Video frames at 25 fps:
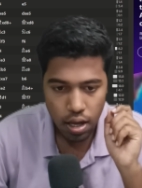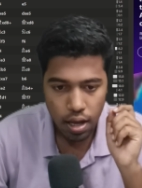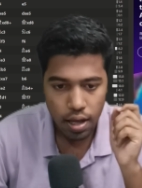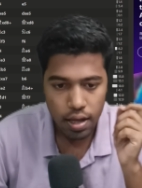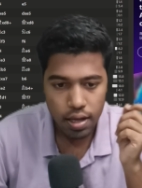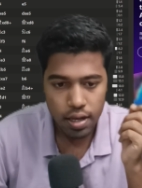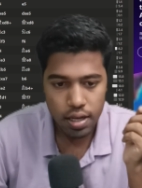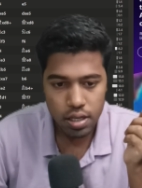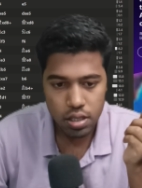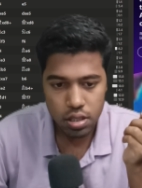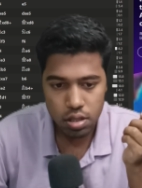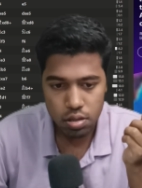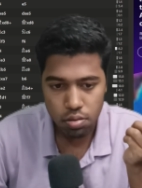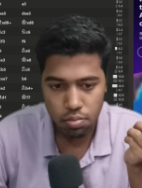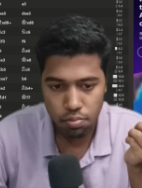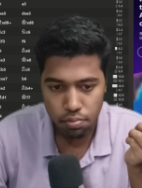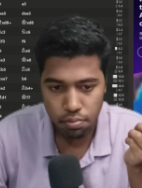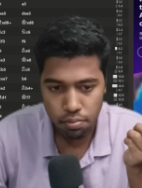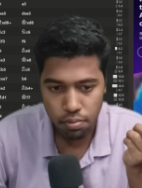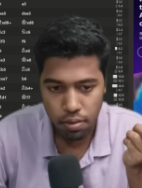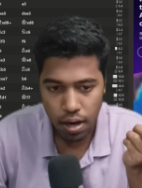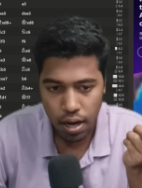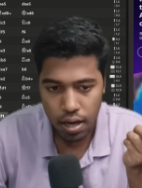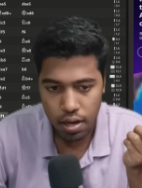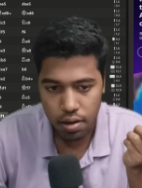I guess
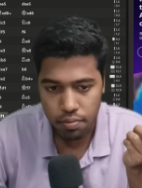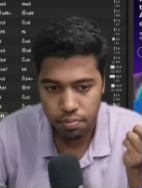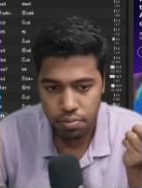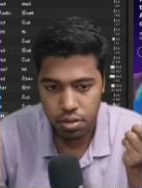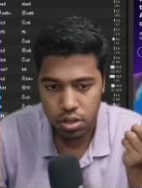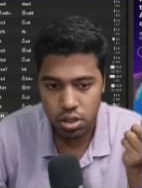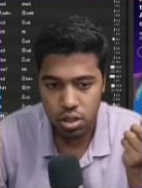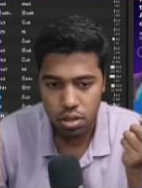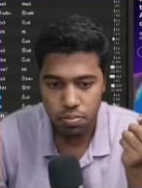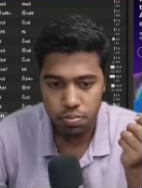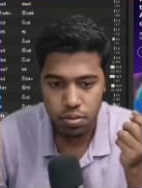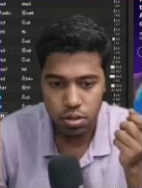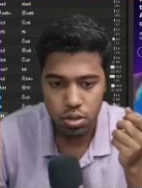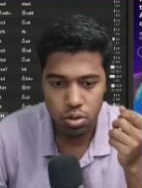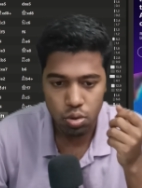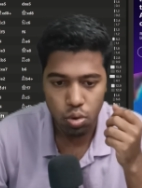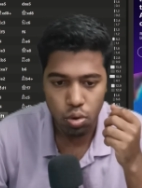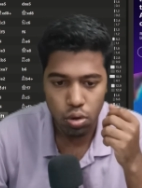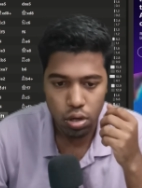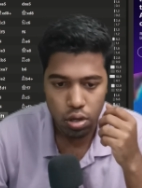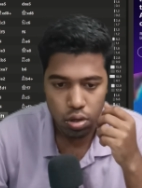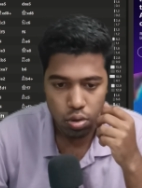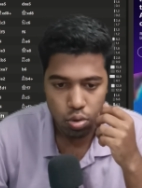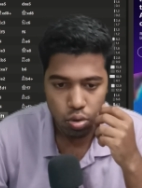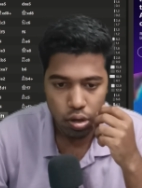my bishop is
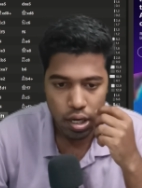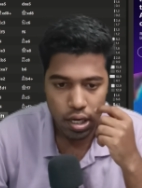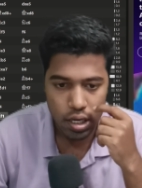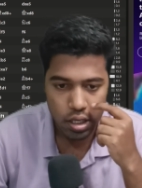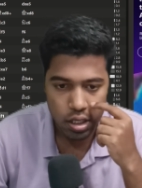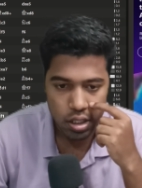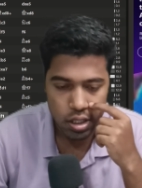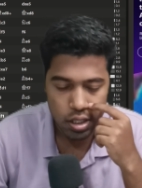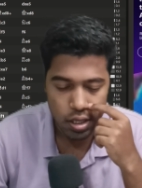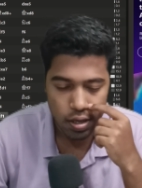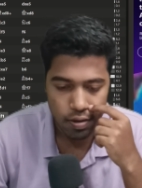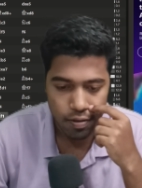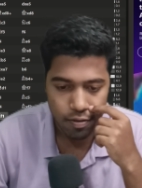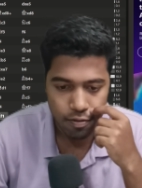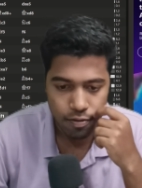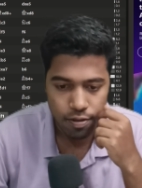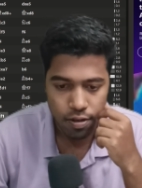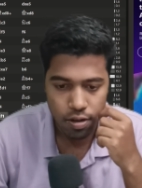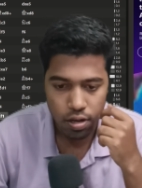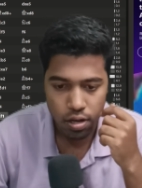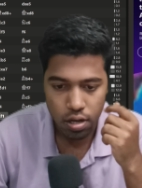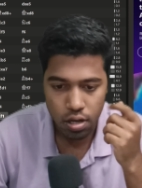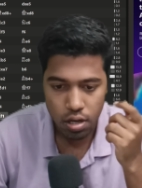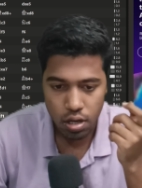going to get saved.